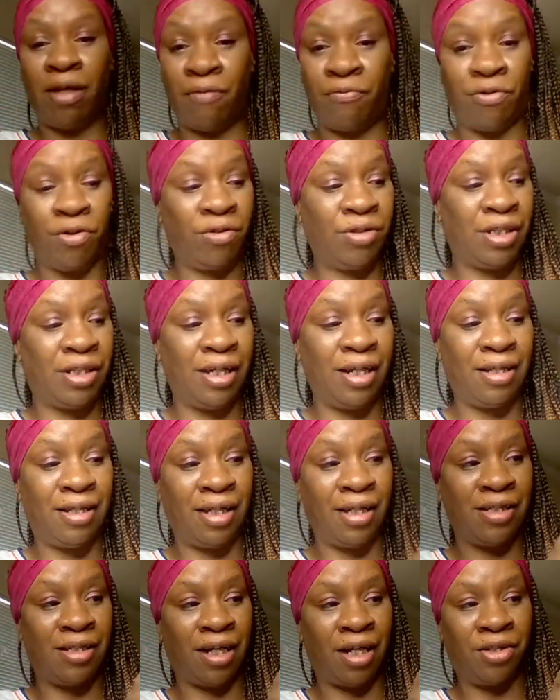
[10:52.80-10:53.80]
If you see
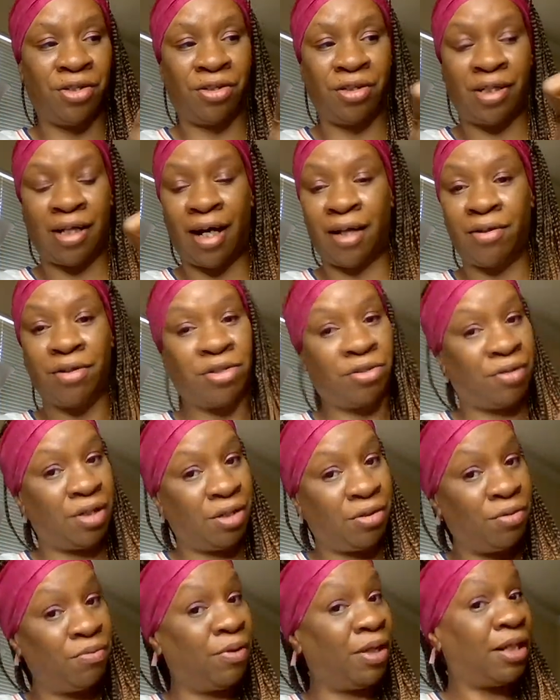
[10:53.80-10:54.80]
these at your Dollar Tree,
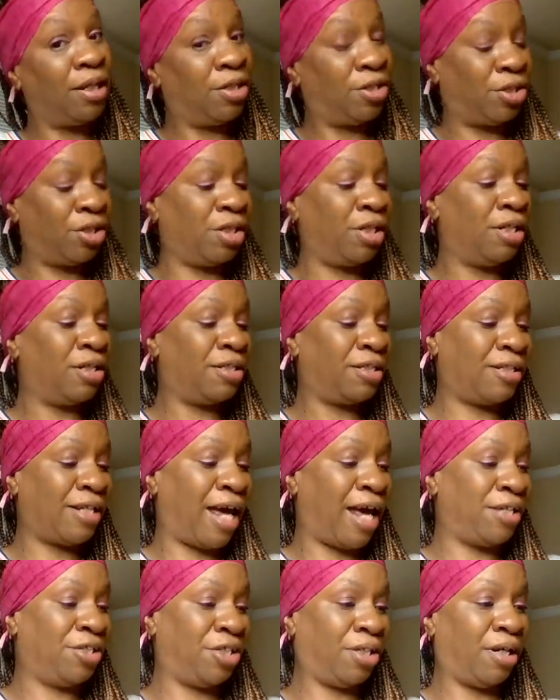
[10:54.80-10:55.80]
you really should
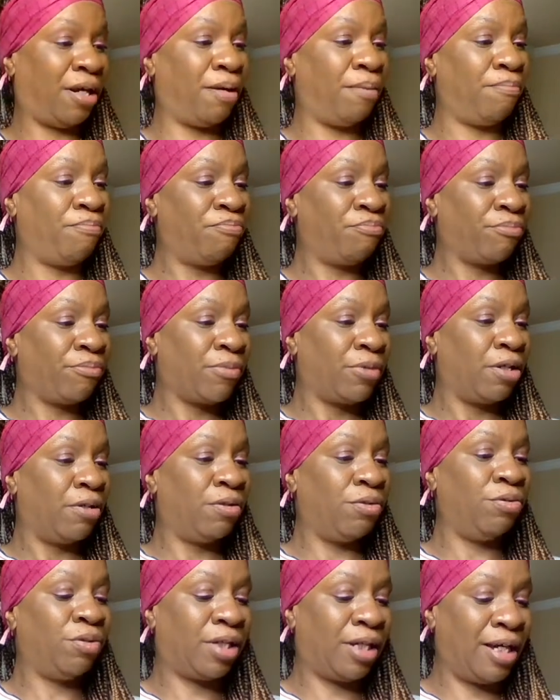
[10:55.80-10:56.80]
snatch it up.
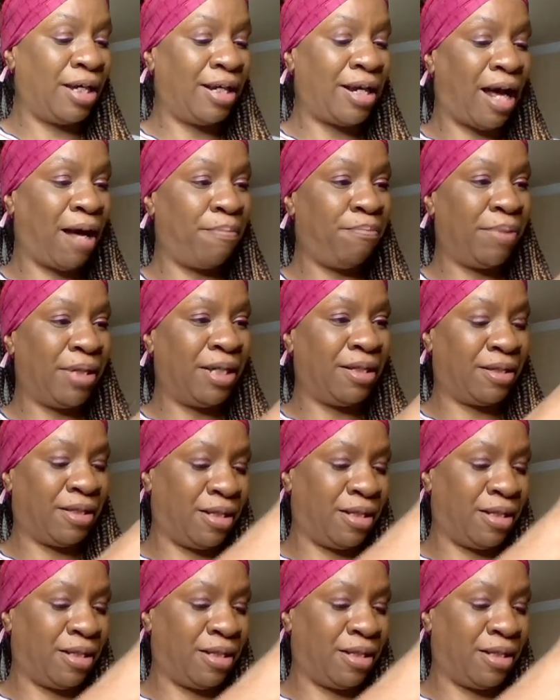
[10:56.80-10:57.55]
You cannot beat